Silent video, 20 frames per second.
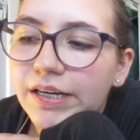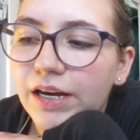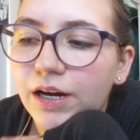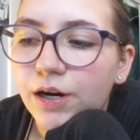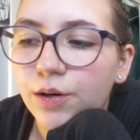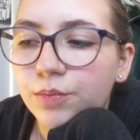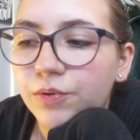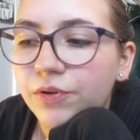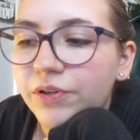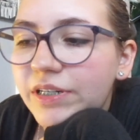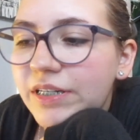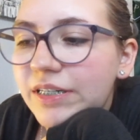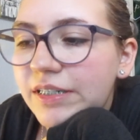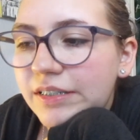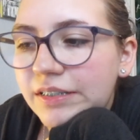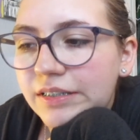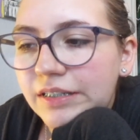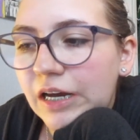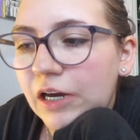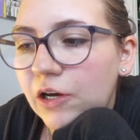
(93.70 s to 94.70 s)
cowboy
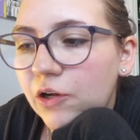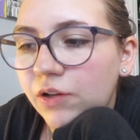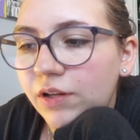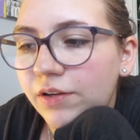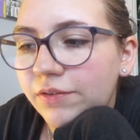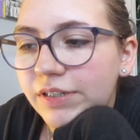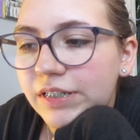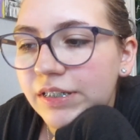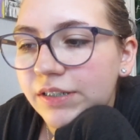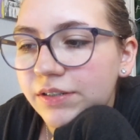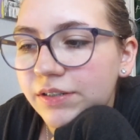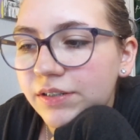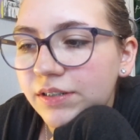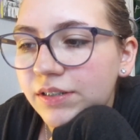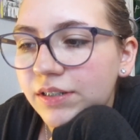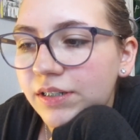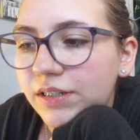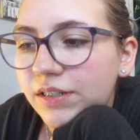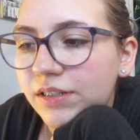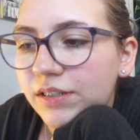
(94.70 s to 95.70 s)
style of it.
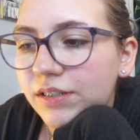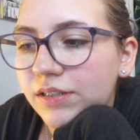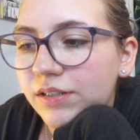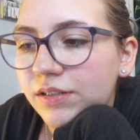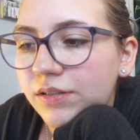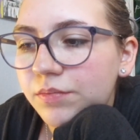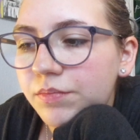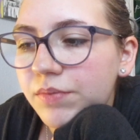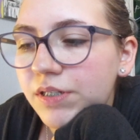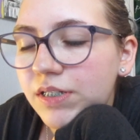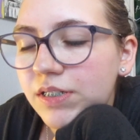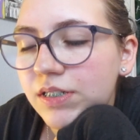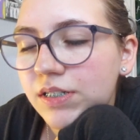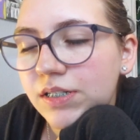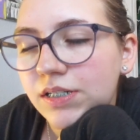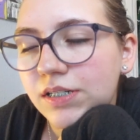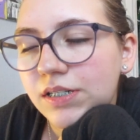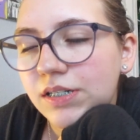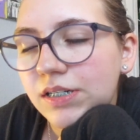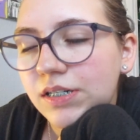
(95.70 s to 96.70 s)
I
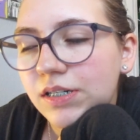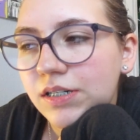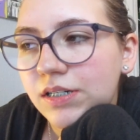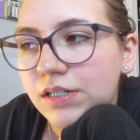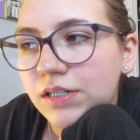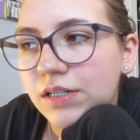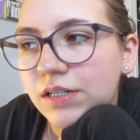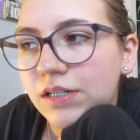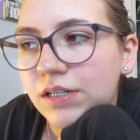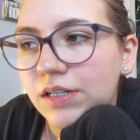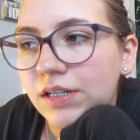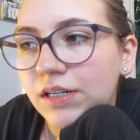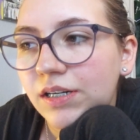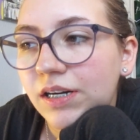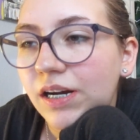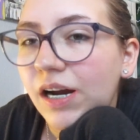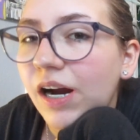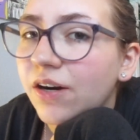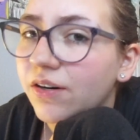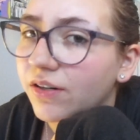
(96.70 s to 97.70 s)

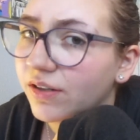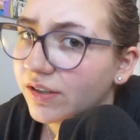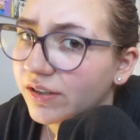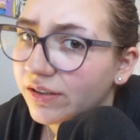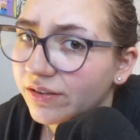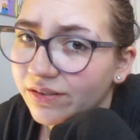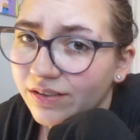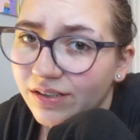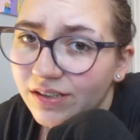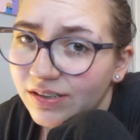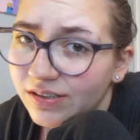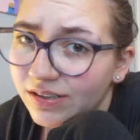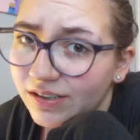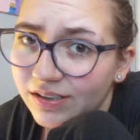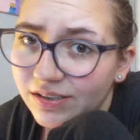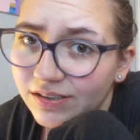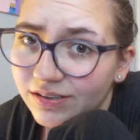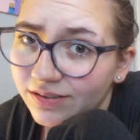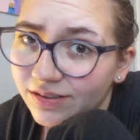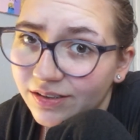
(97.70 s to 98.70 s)
really don't have a
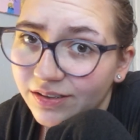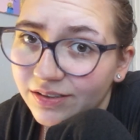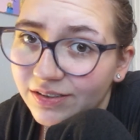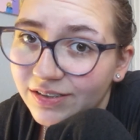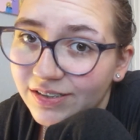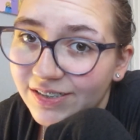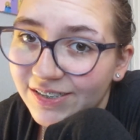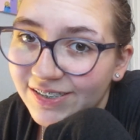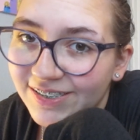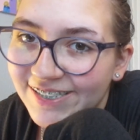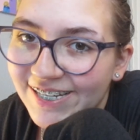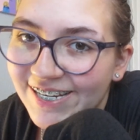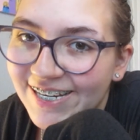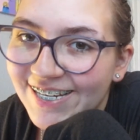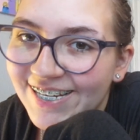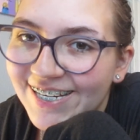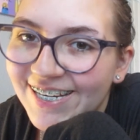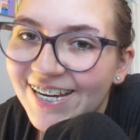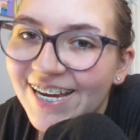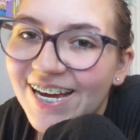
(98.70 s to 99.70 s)
lot else to
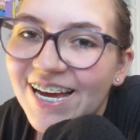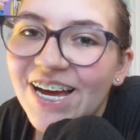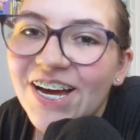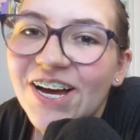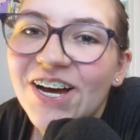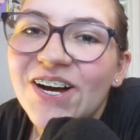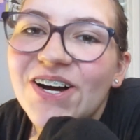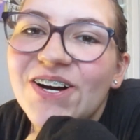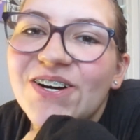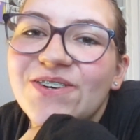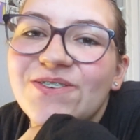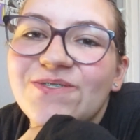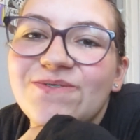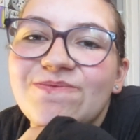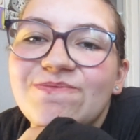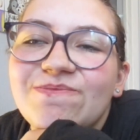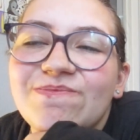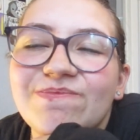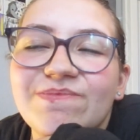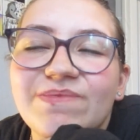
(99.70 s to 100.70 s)
say.
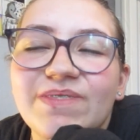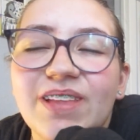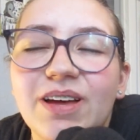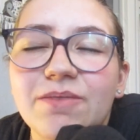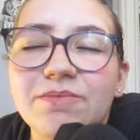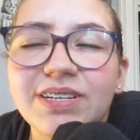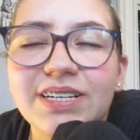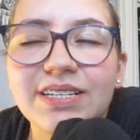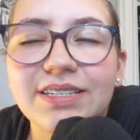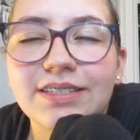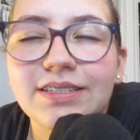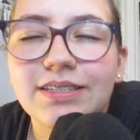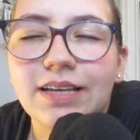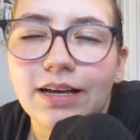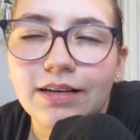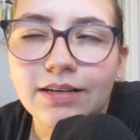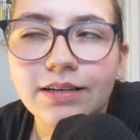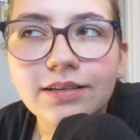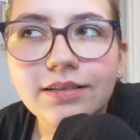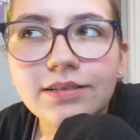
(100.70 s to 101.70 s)
I'm
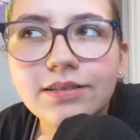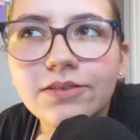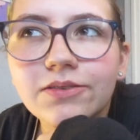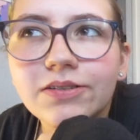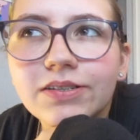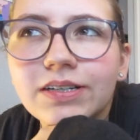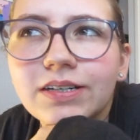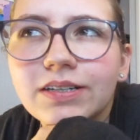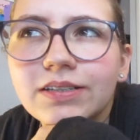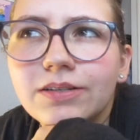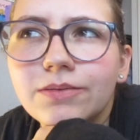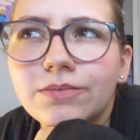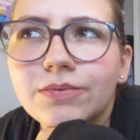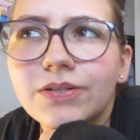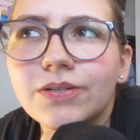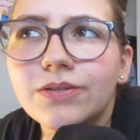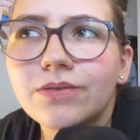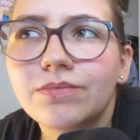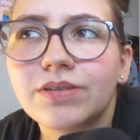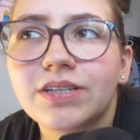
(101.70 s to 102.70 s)
excited to see what next
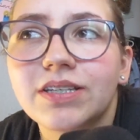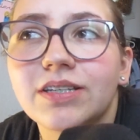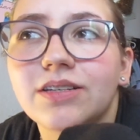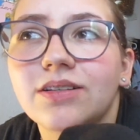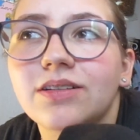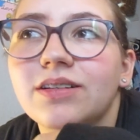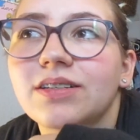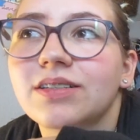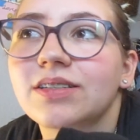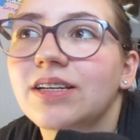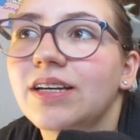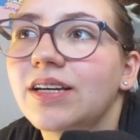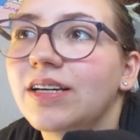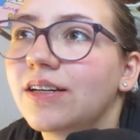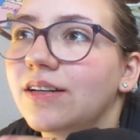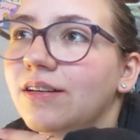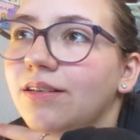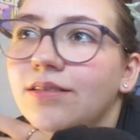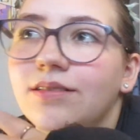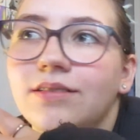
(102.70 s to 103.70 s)
episode, because it looks
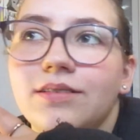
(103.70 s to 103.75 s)
like